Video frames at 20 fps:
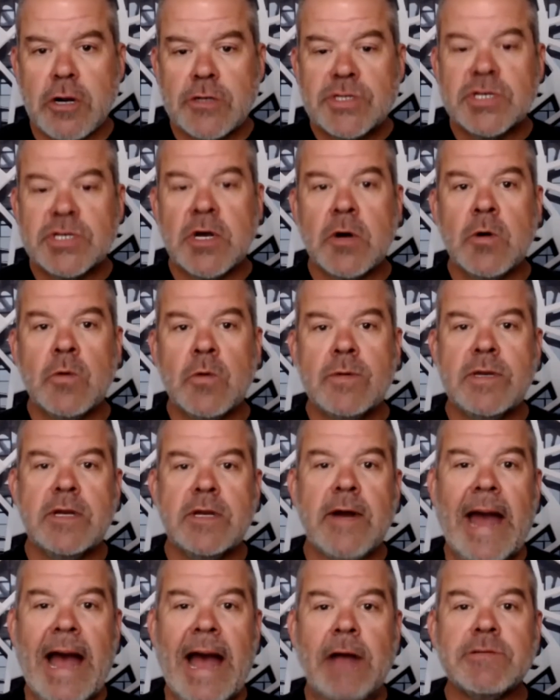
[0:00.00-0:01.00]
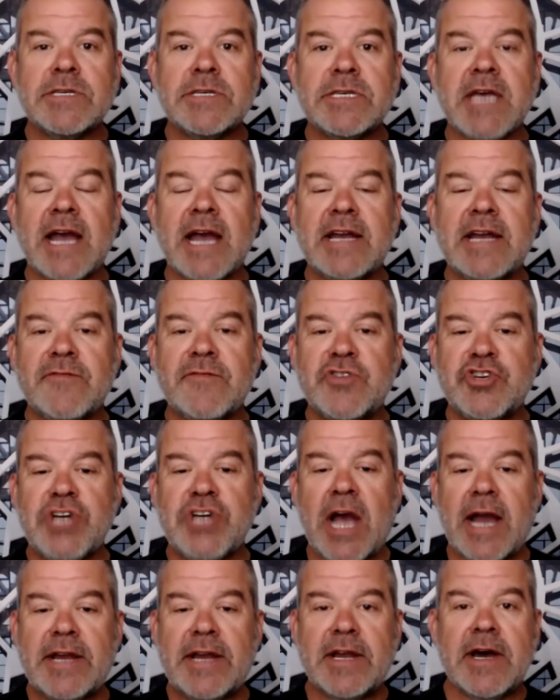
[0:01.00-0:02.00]
So, you know, outside of
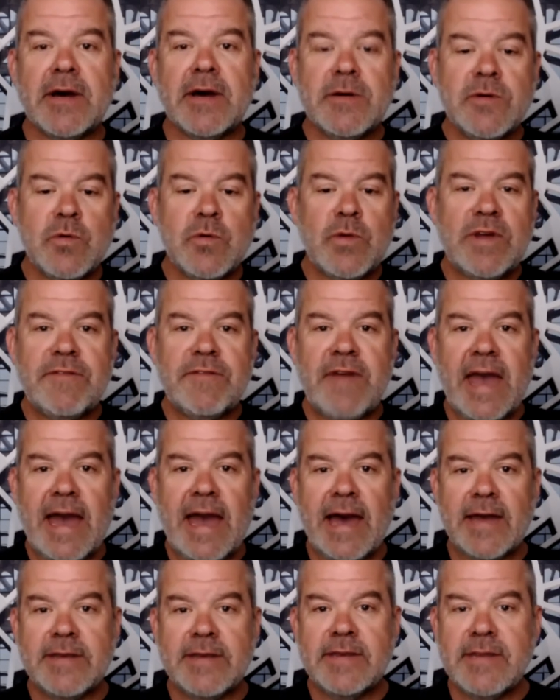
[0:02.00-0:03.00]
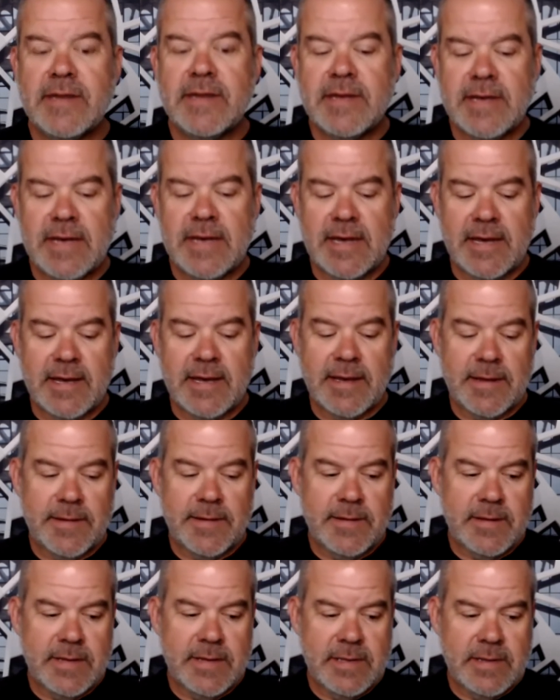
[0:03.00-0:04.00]
China, we've had, uh,
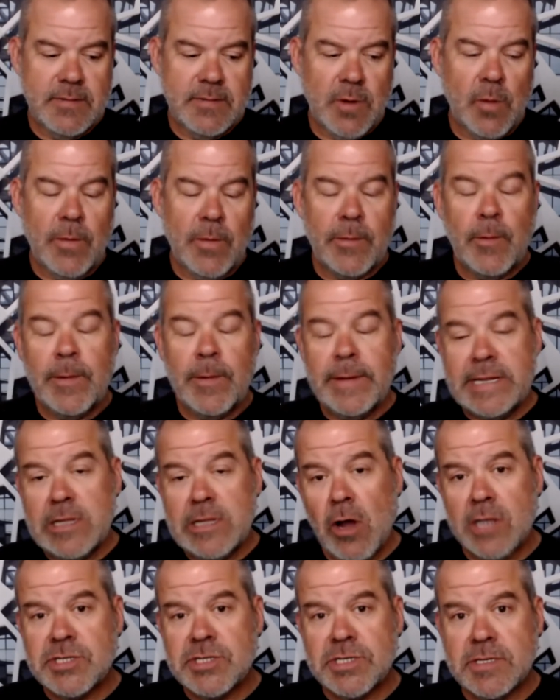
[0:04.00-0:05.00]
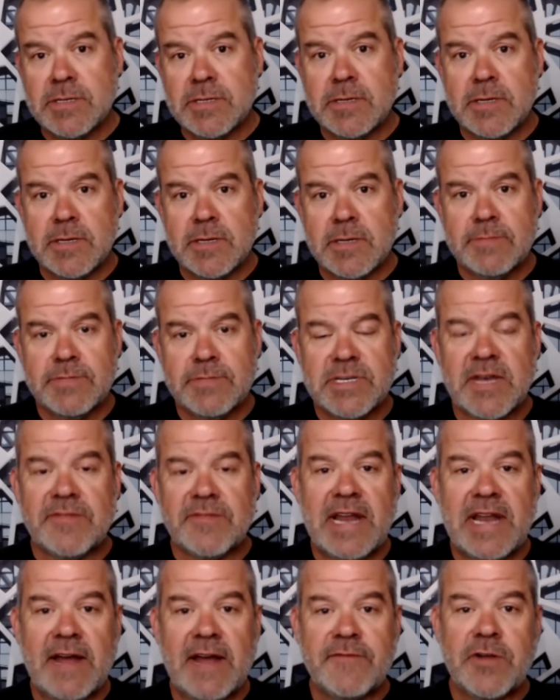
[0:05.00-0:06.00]
well, when we launched
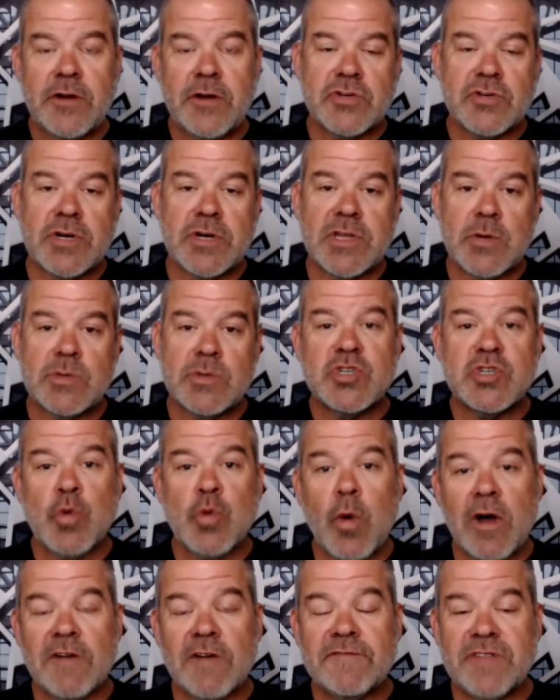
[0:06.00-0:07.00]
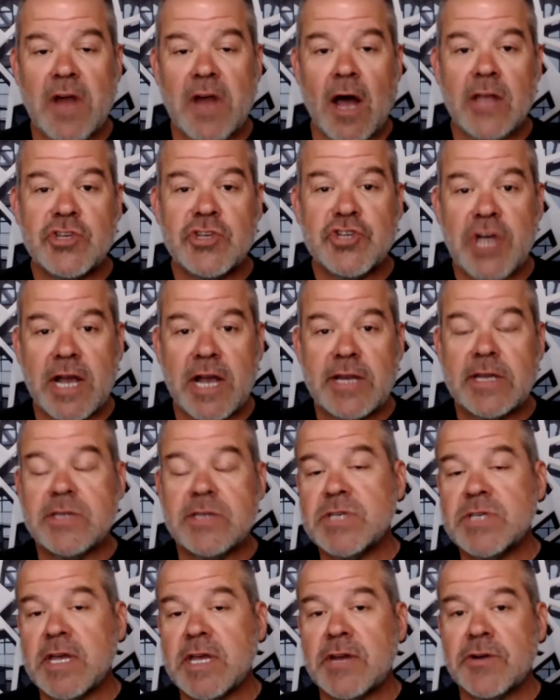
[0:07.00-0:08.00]
seven and a half years ago, there was 12
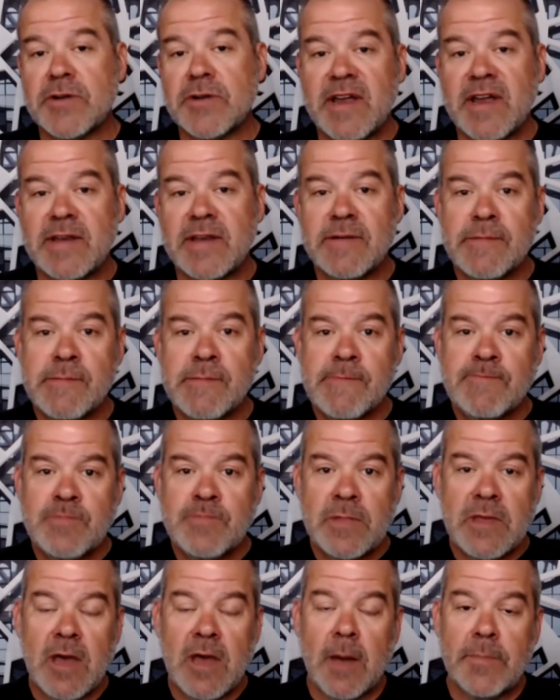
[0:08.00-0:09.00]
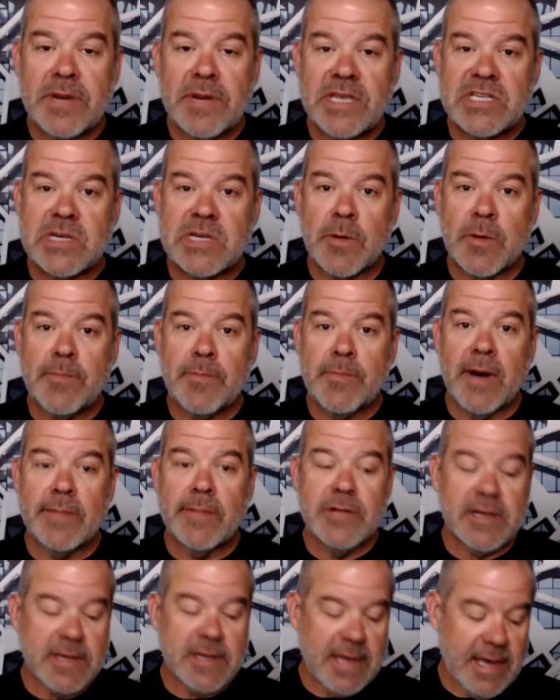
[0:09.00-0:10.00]
non-Chinese internet companies that were
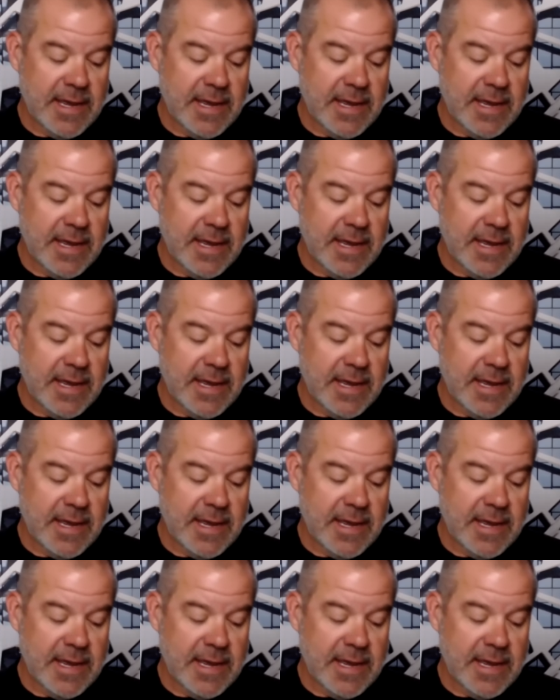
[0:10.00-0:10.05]
public.